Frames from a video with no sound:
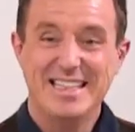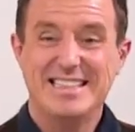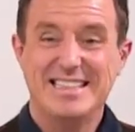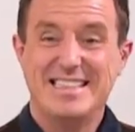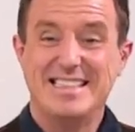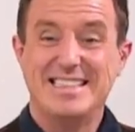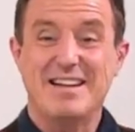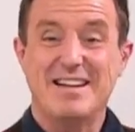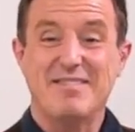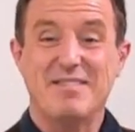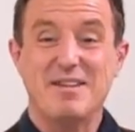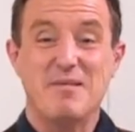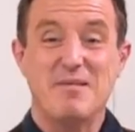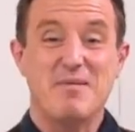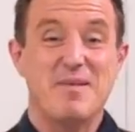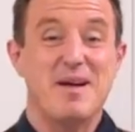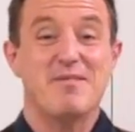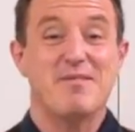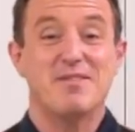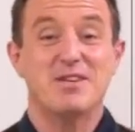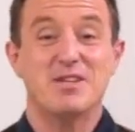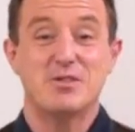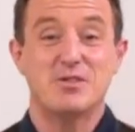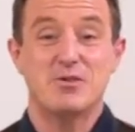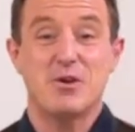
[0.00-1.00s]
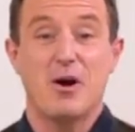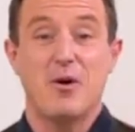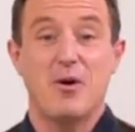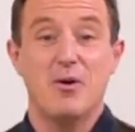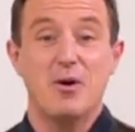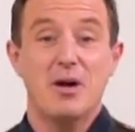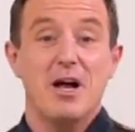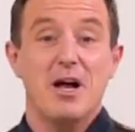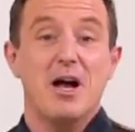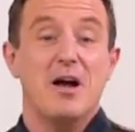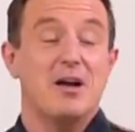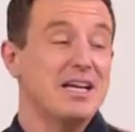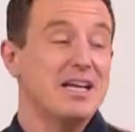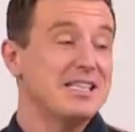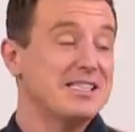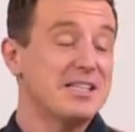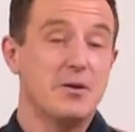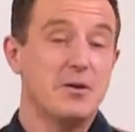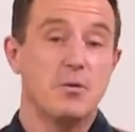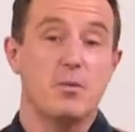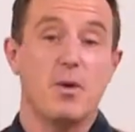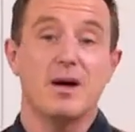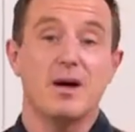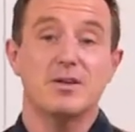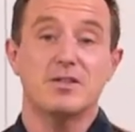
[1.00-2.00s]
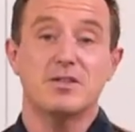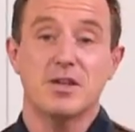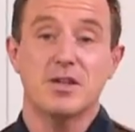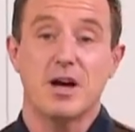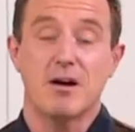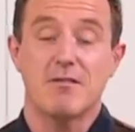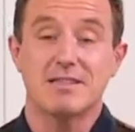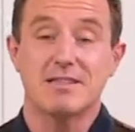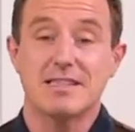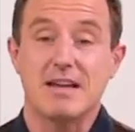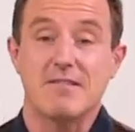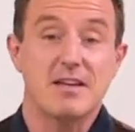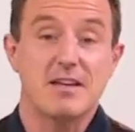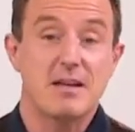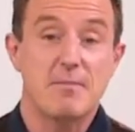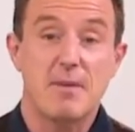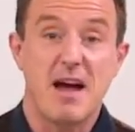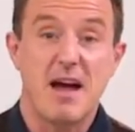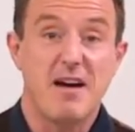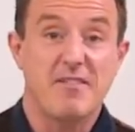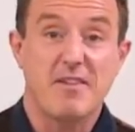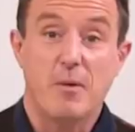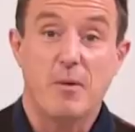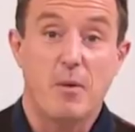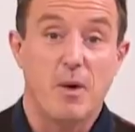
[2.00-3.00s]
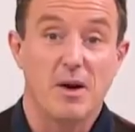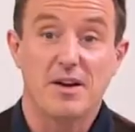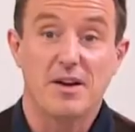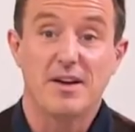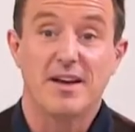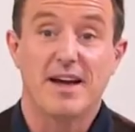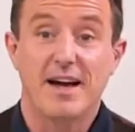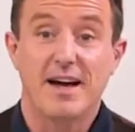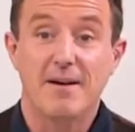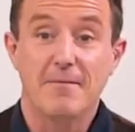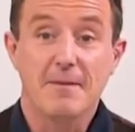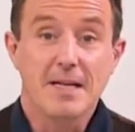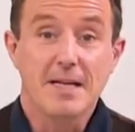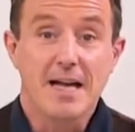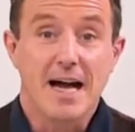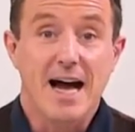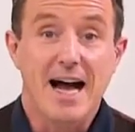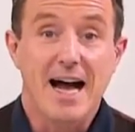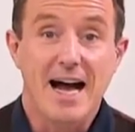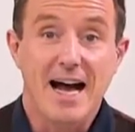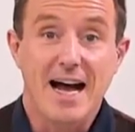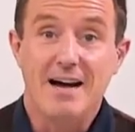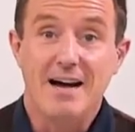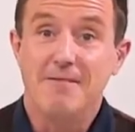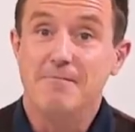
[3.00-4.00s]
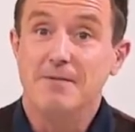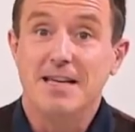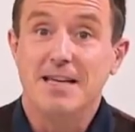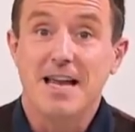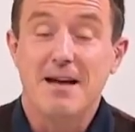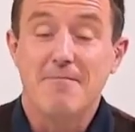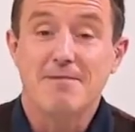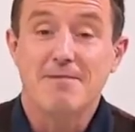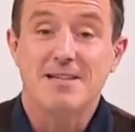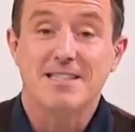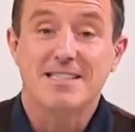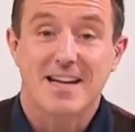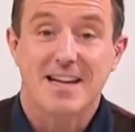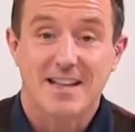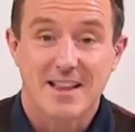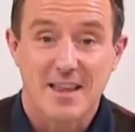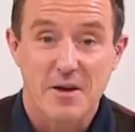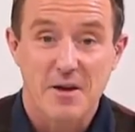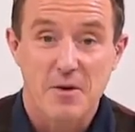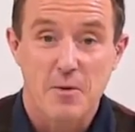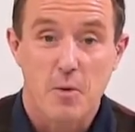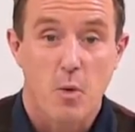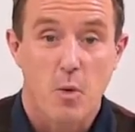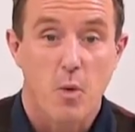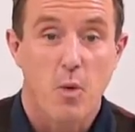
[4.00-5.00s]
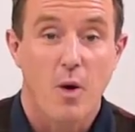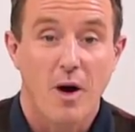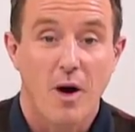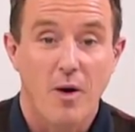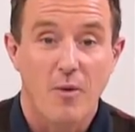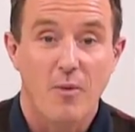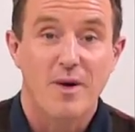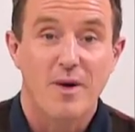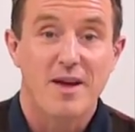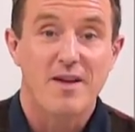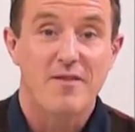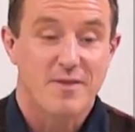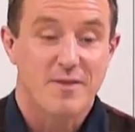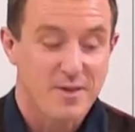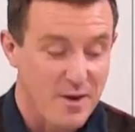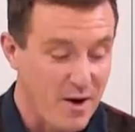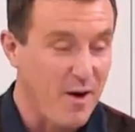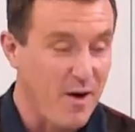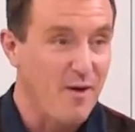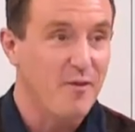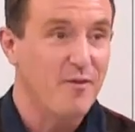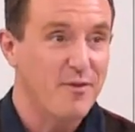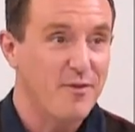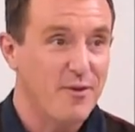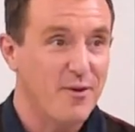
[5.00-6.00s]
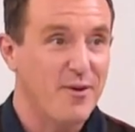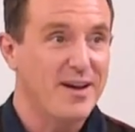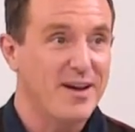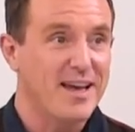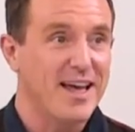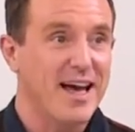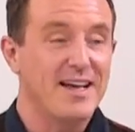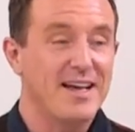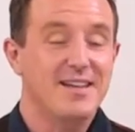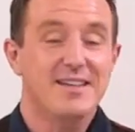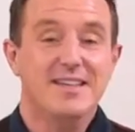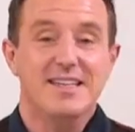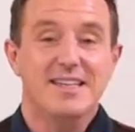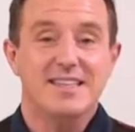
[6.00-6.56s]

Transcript: She's having a bit of a stroll. Listen, while Sara's having a bit of a wander, um, let me tell you what we've got for you.